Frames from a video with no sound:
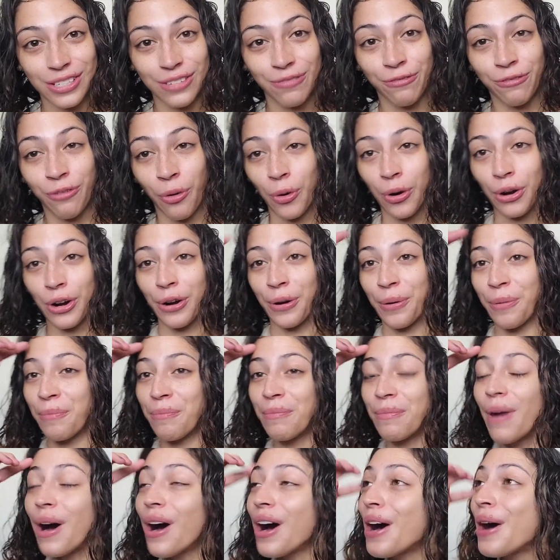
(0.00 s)
for her
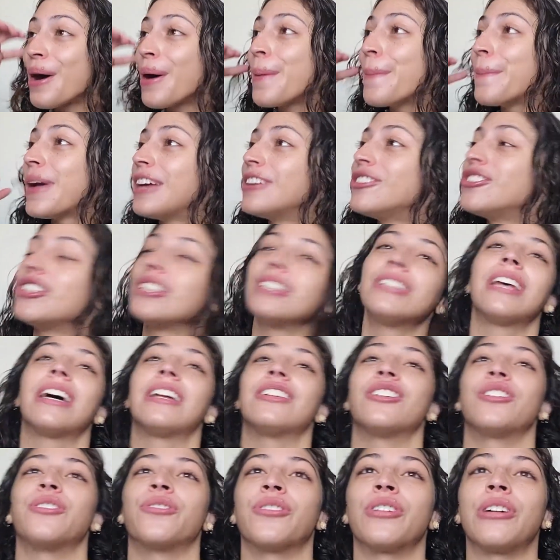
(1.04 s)
mom and she's had
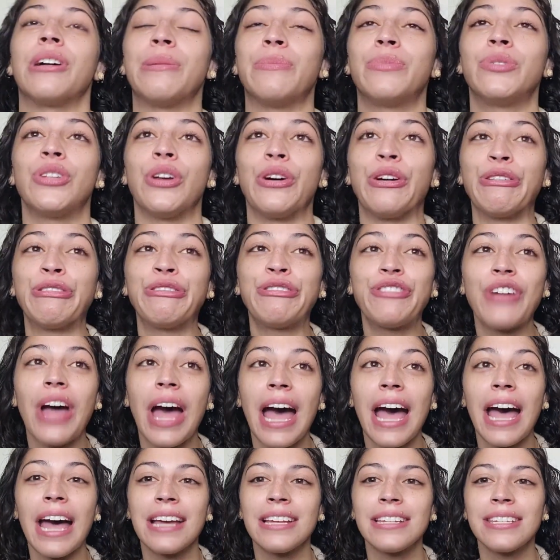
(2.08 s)
to grow up so
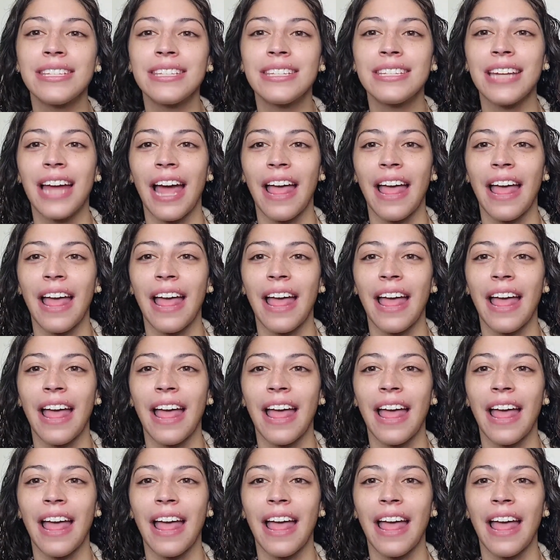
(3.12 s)
fast,